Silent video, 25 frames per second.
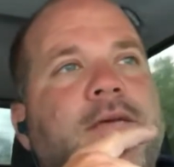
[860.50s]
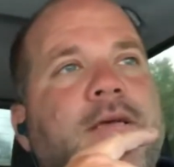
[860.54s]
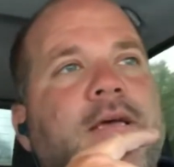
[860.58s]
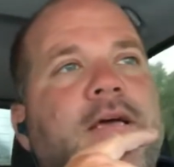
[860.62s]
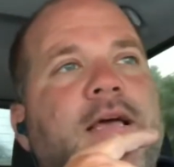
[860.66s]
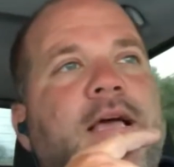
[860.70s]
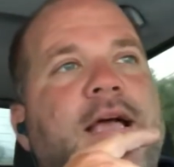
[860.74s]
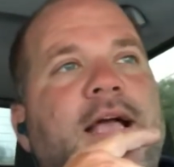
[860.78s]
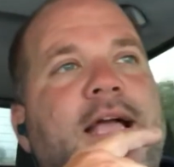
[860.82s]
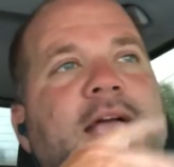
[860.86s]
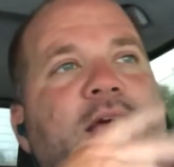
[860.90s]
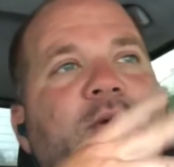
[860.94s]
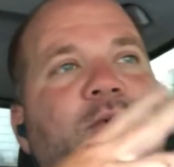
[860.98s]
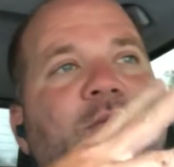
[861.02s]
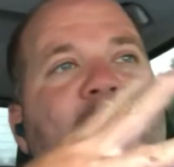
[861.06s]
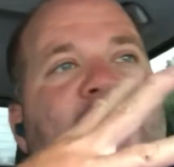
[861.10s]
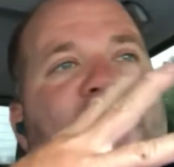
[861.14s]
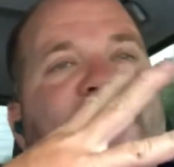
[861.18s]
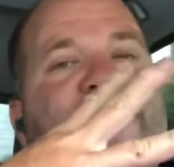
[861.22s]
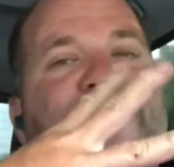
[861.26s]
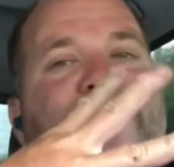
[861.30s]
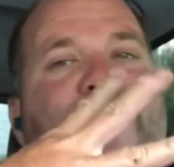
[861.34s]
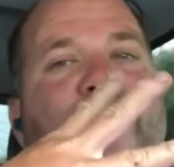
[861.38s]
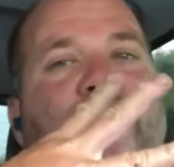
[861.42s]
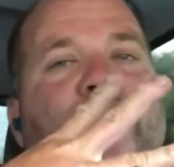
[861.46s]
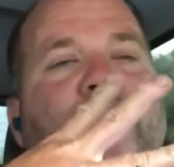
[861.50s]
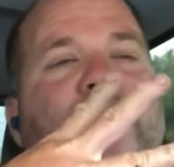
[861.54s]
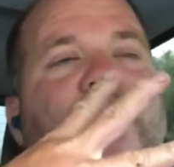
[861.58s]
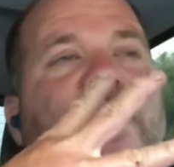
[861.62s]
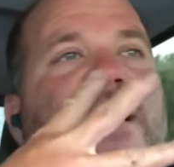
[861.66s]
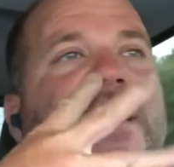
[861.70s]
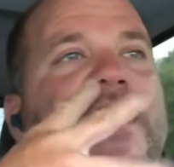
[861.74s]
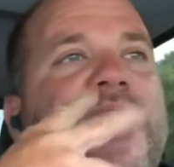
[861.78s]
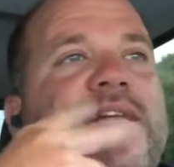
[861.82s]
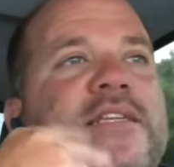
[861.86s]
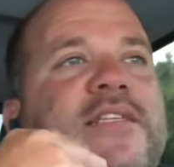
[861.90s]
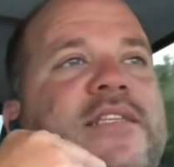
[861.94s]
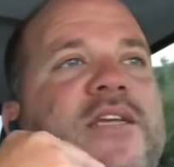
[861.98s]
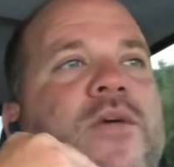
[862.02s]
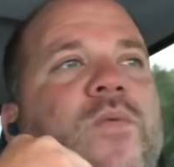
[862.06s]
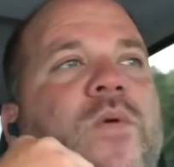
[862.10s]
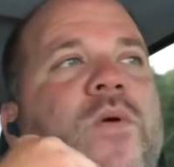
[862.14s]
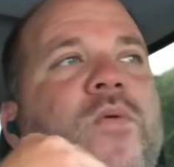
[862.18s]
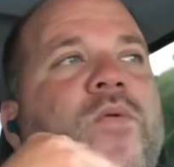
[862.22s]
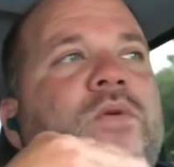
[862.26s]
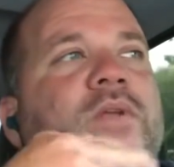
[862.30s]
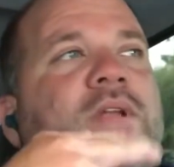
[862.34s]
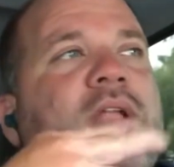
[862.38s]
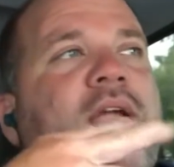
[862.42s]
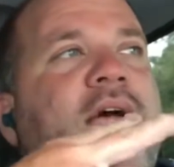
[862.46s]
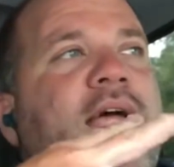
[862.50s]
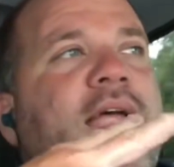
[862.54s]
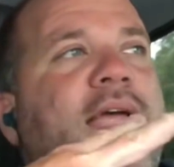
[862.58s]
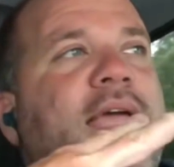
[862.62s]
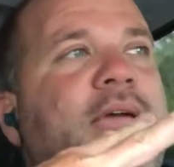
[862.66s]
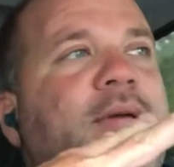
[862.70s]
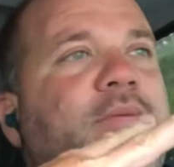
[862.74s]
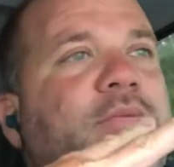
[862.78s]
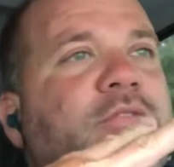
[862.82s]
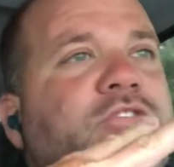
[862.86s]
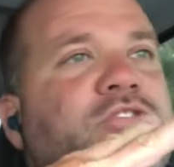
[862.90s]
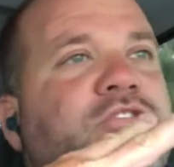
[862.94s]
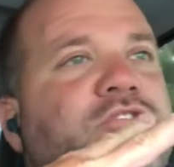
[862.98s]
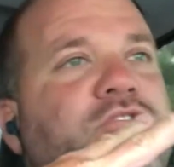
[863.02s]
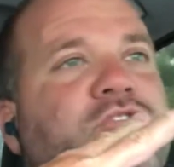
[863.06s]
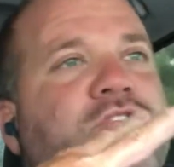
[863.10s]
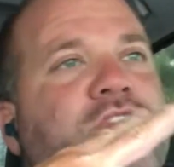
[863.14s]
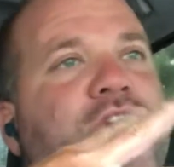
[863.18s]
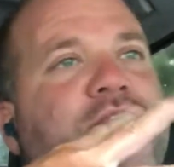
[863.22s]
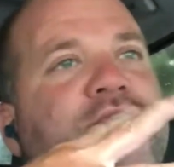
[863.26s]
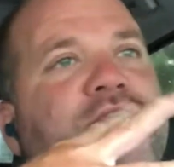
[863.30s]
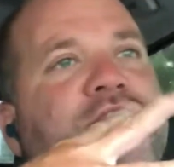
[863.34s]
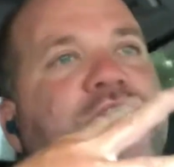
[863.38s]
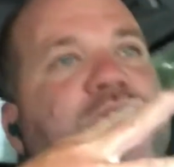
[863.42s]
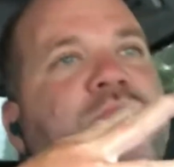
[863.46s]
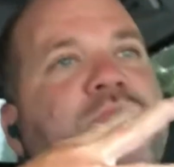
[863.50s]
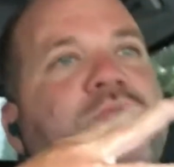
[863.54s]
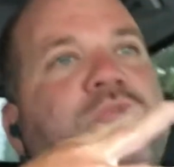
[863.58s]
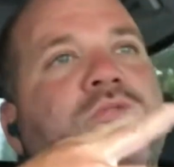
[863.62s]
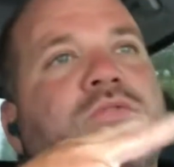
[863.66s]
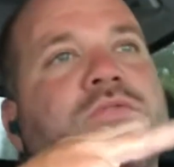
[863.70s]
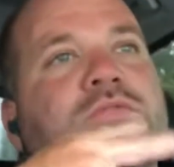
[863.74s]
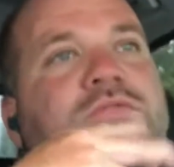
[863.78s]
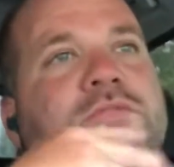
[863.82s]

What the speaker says: Again, we have 4 clients that we were not able to service the pool.